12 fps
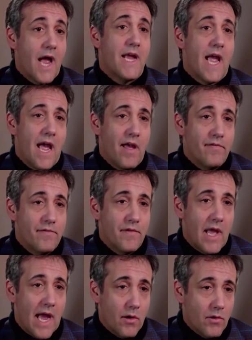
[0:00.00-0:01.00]
I have
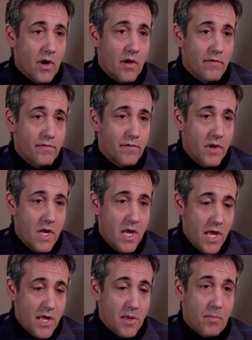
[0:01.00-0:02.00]
out of
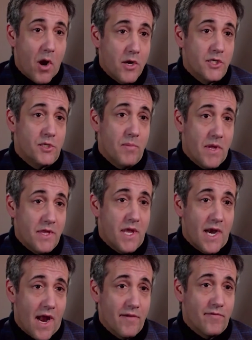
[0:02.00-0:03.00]
the punishment
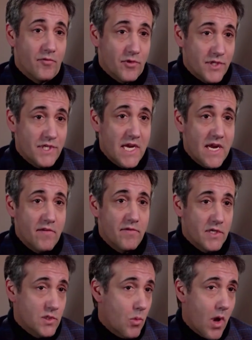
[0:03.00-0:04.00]
that I've
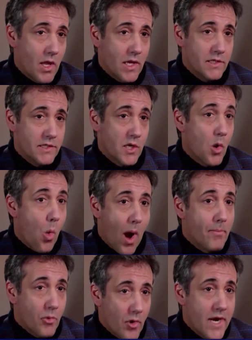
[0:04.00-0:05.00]
received, as well as the
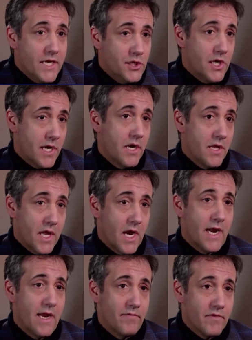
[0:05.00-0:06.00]
cooperation
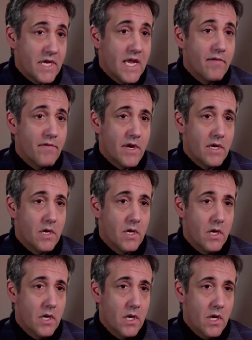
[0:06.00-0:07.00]
that I have given,
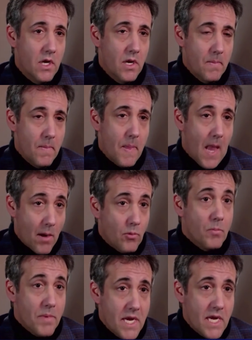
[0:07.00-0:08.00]
I
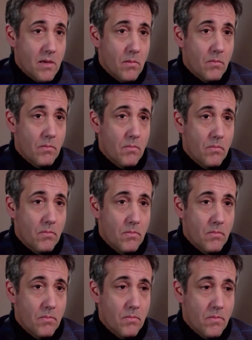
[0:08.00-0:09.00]
will be
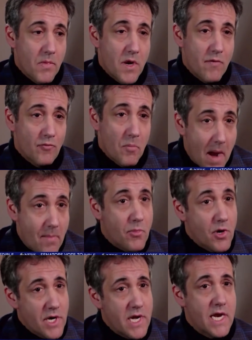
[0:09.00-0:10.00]

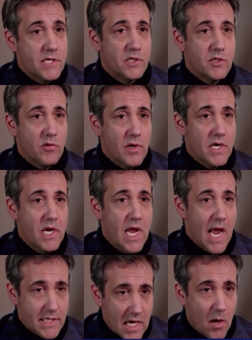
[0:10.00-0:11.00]
remembered in history
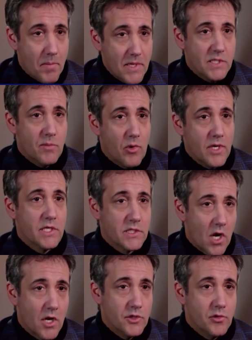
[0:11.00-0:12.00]
as helping to bring this
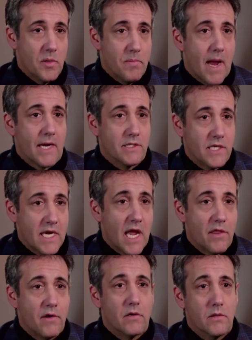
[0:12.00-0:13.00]
country back
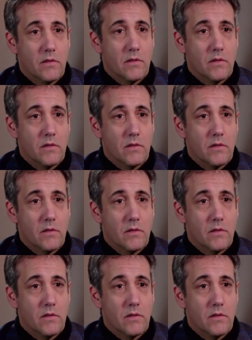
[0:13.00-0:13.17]
together.